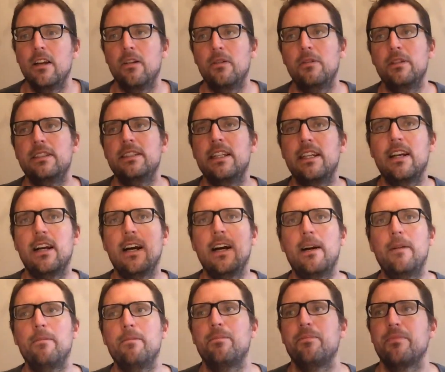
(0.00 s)
we did
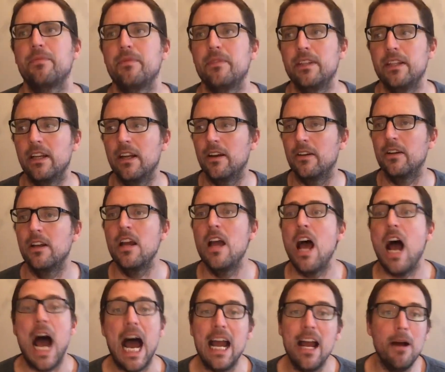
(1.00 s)
um, you know,
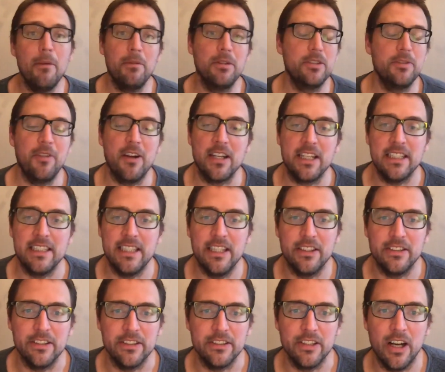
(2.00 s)
I almost fucking
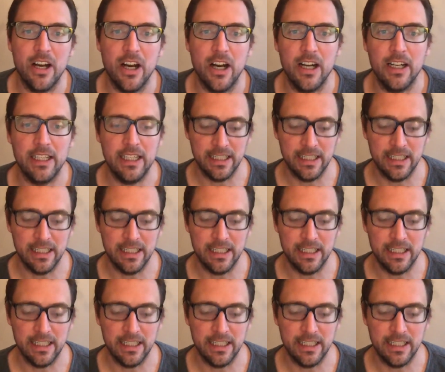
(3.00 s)
killed her dog.